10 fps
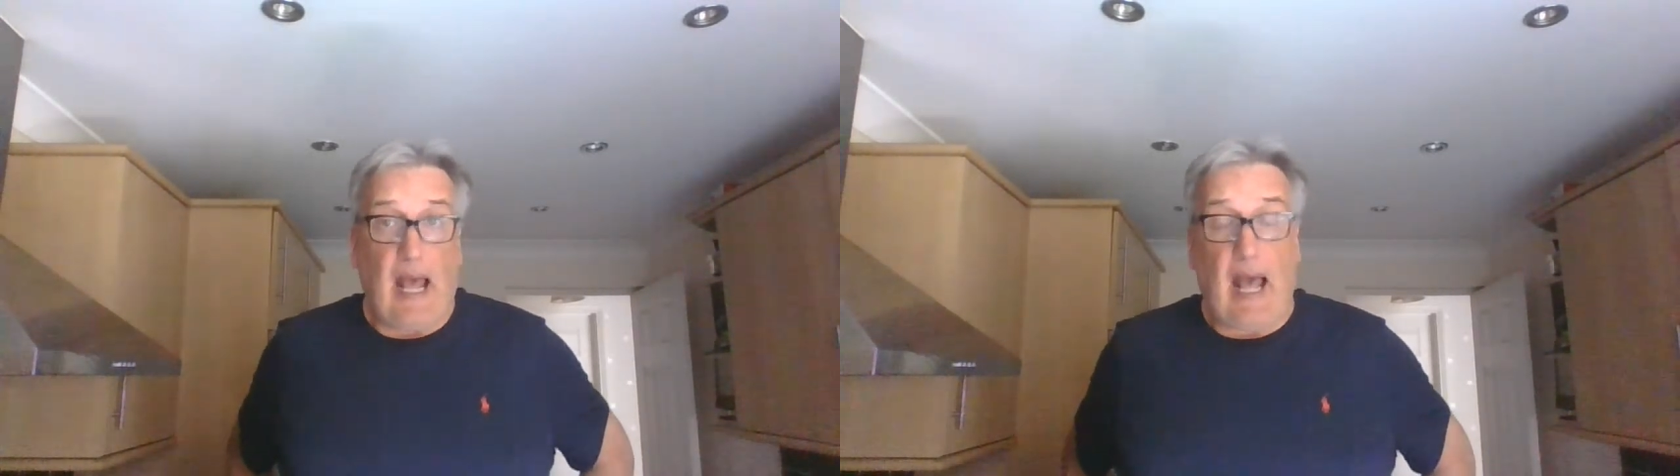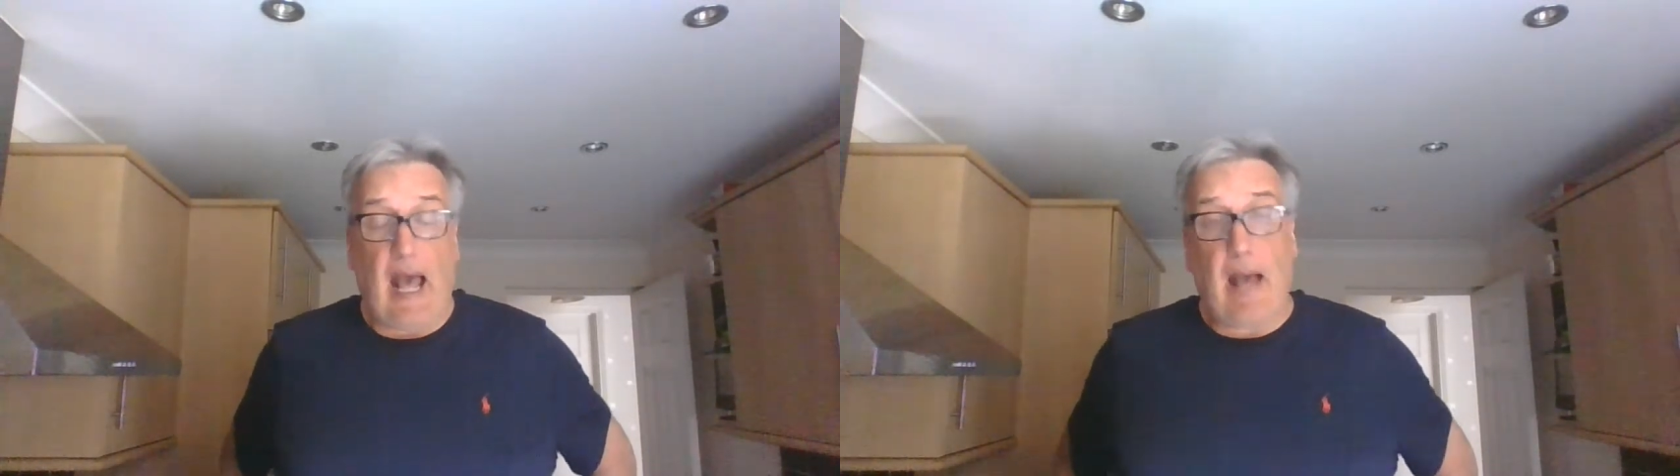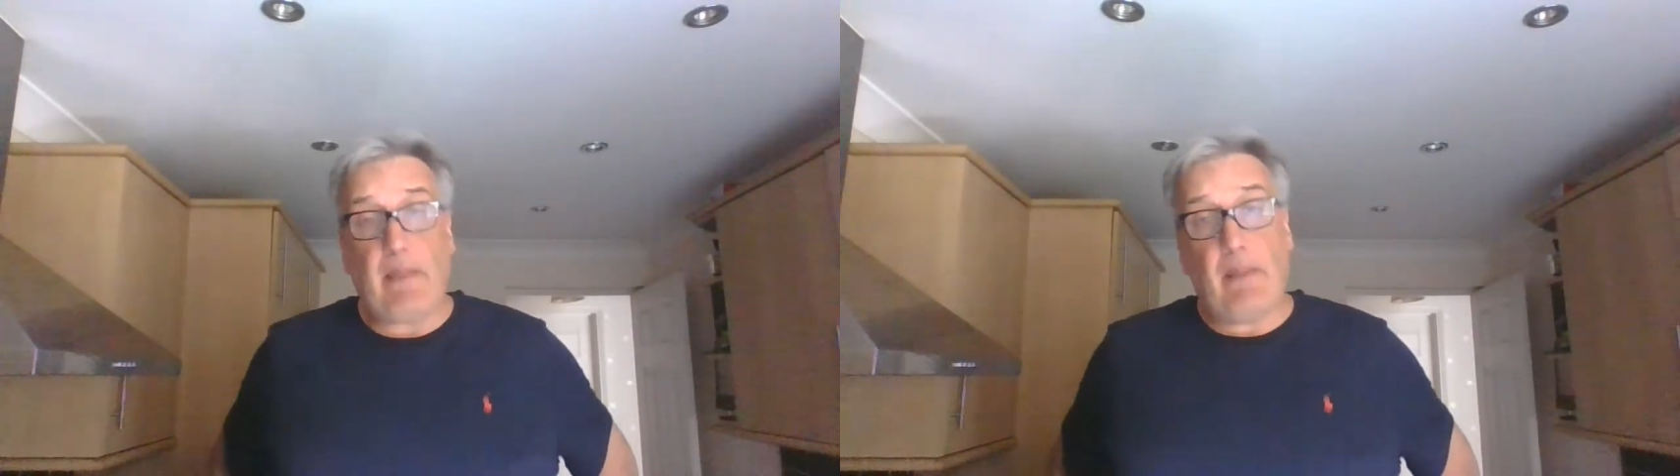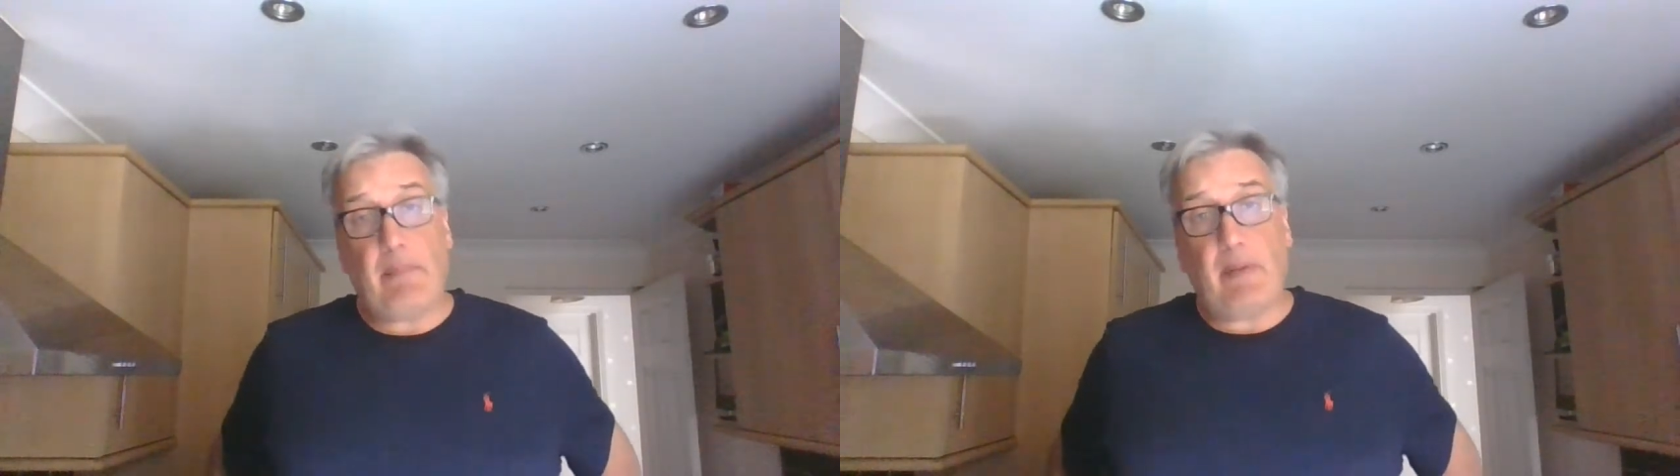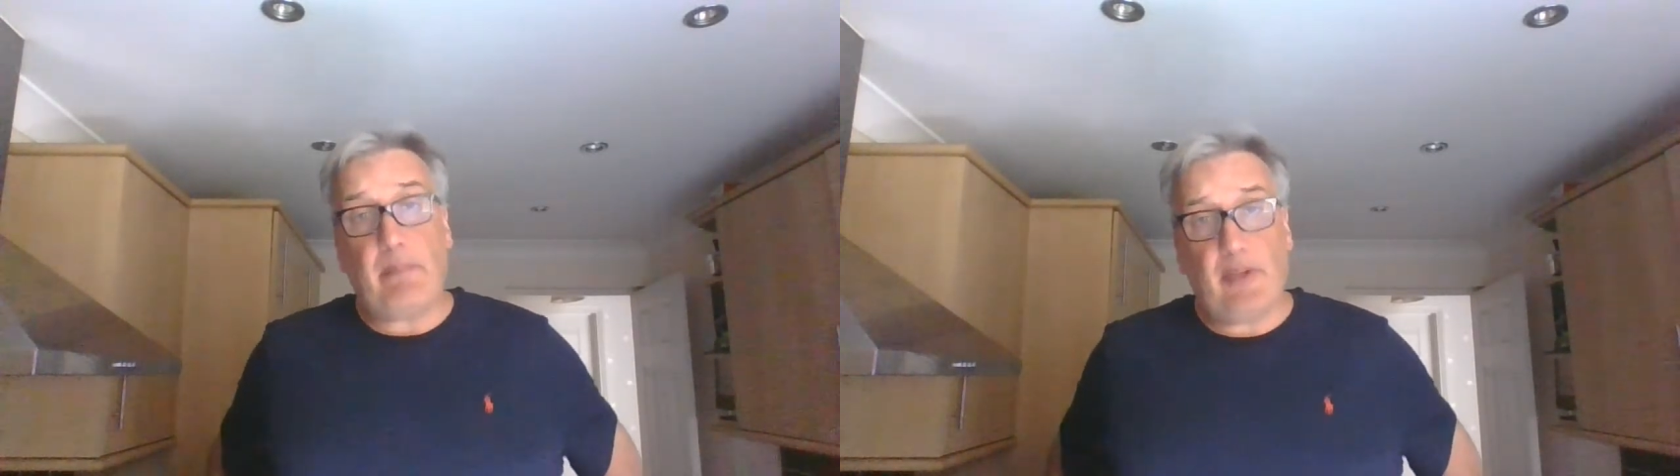
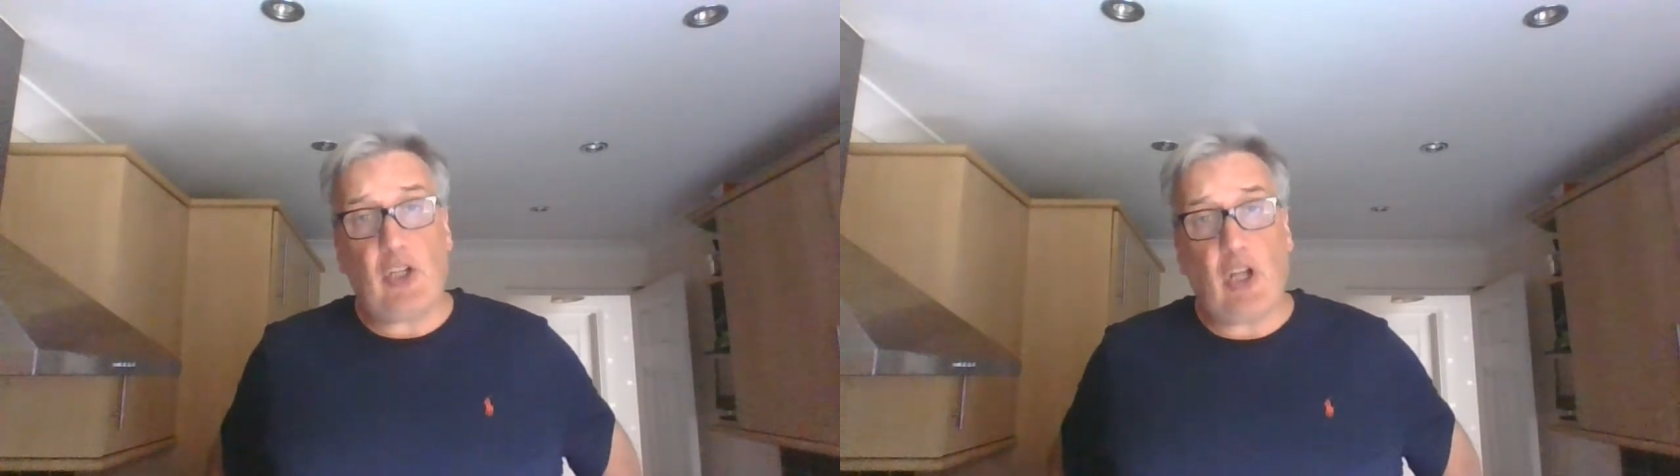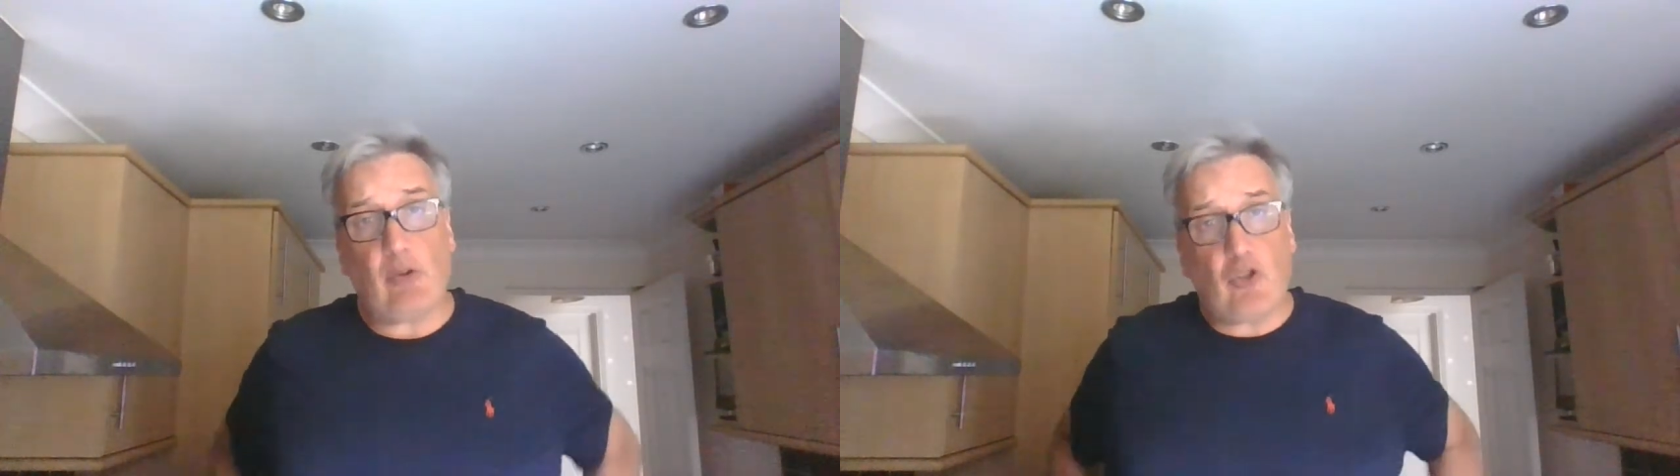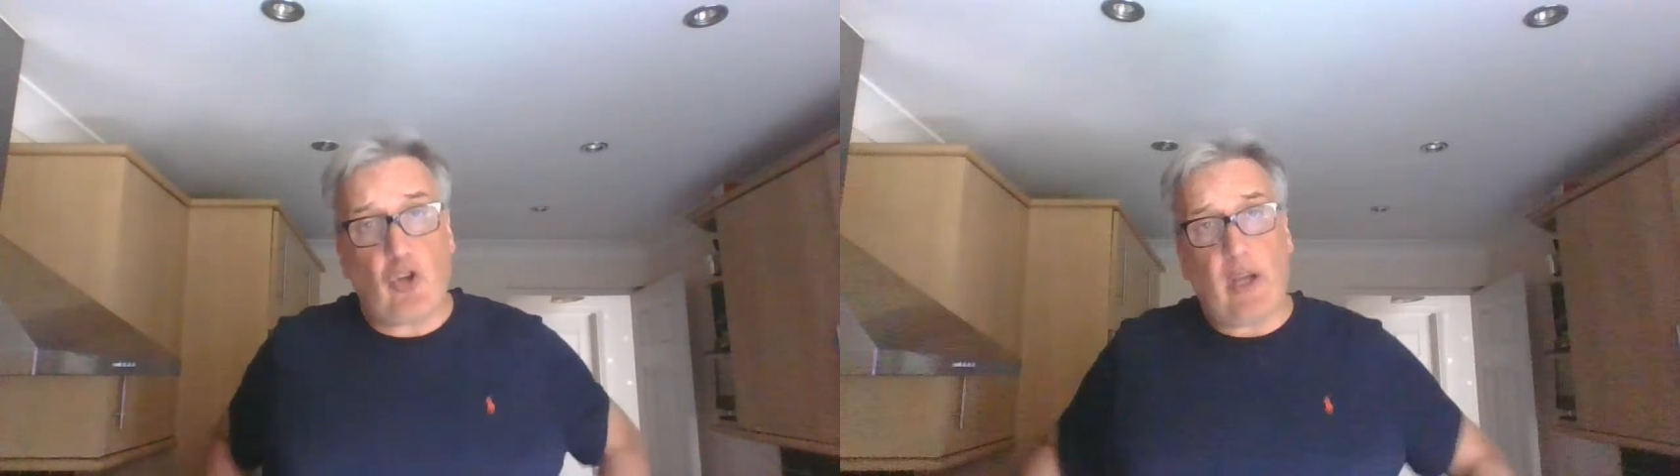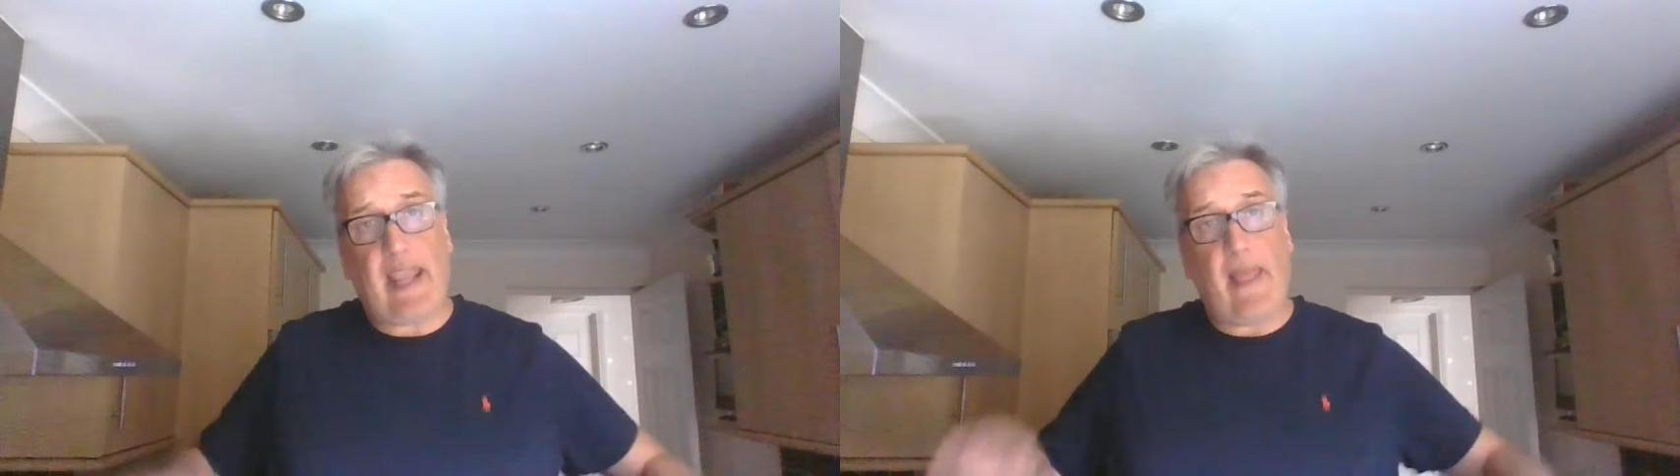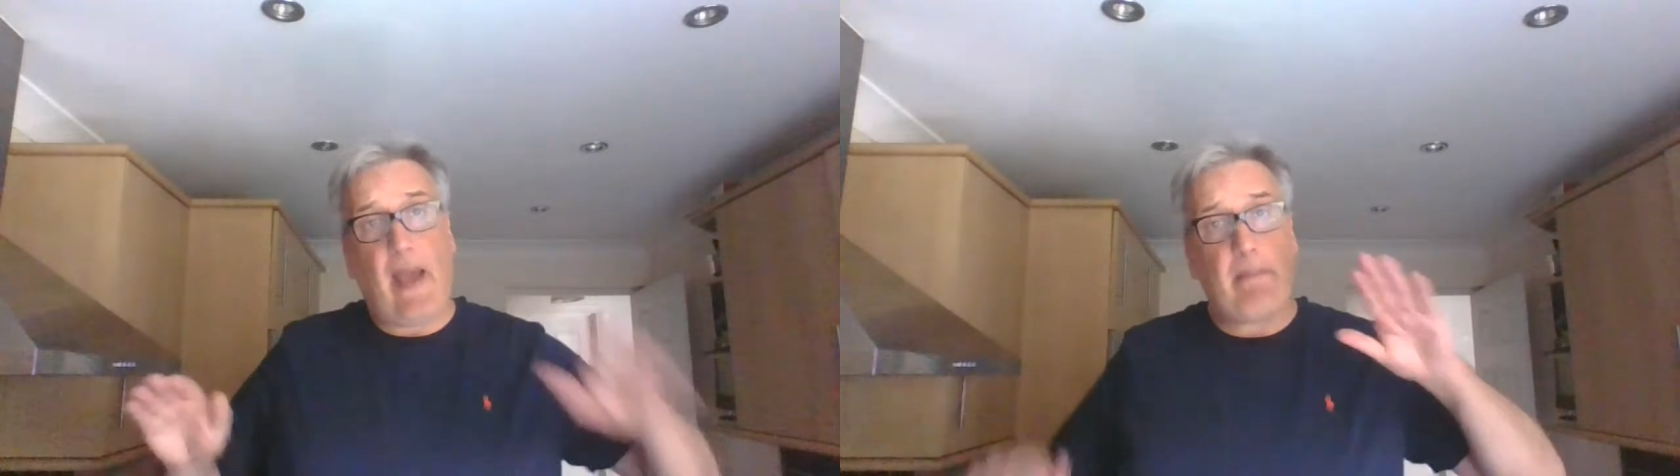But try and
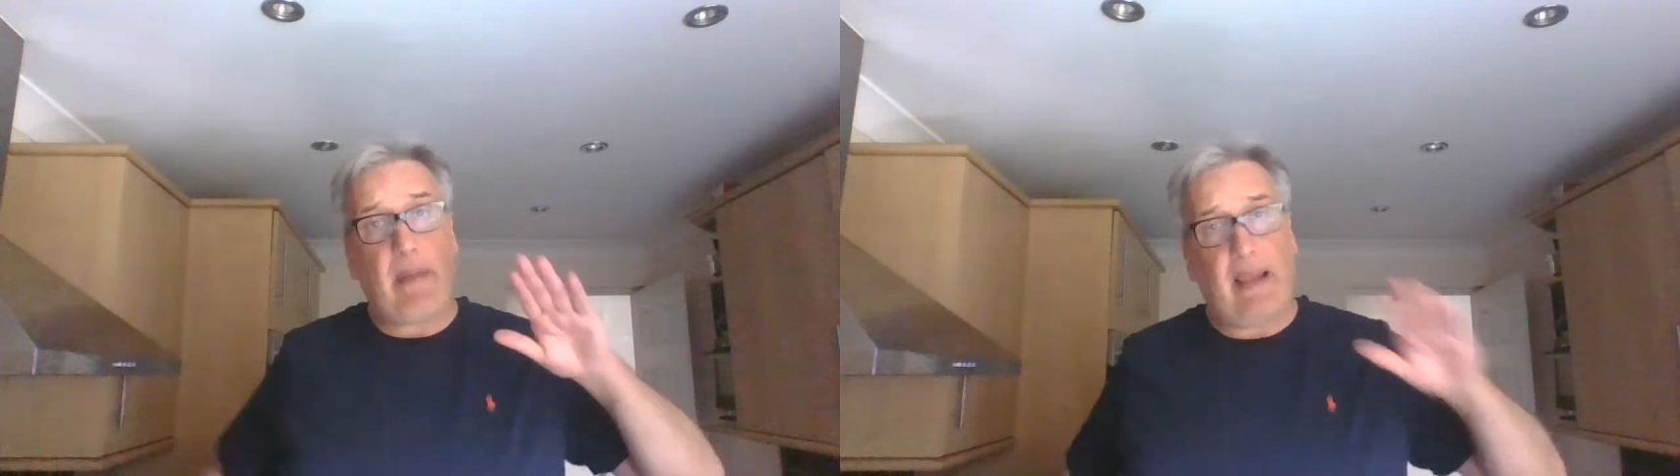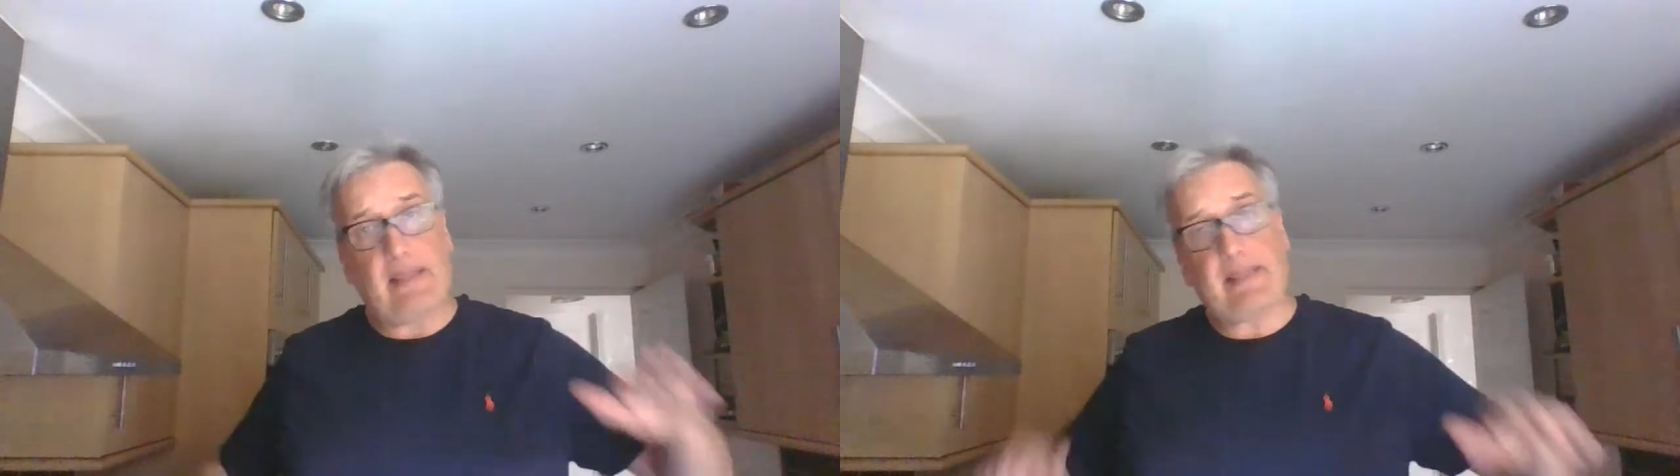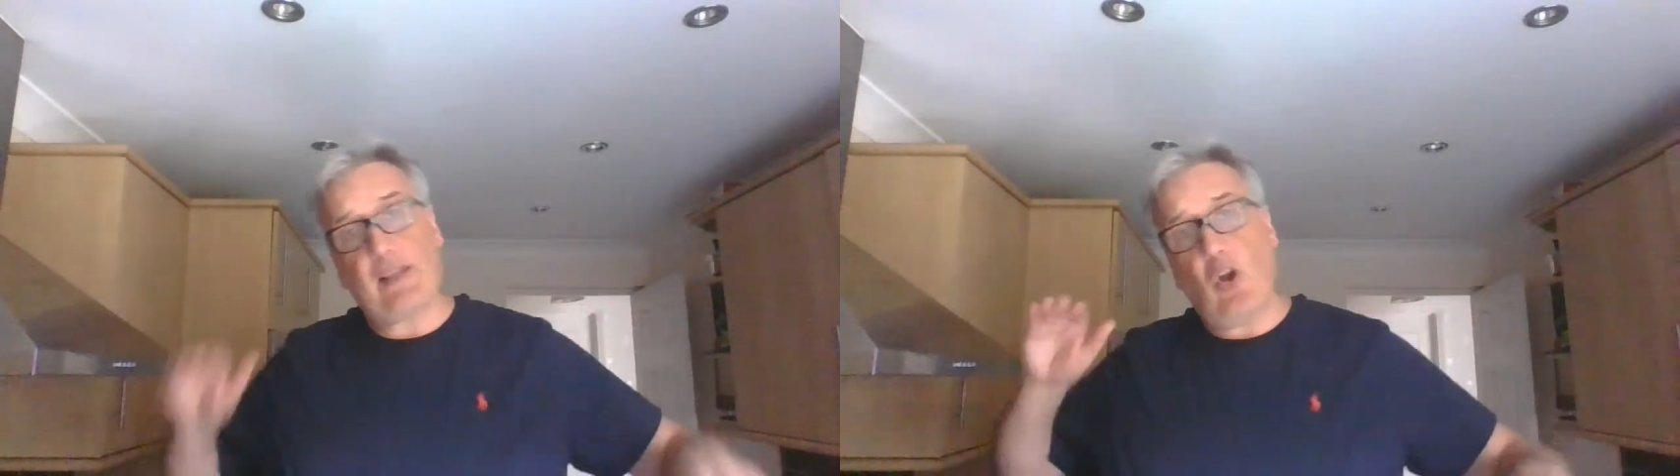get that balance.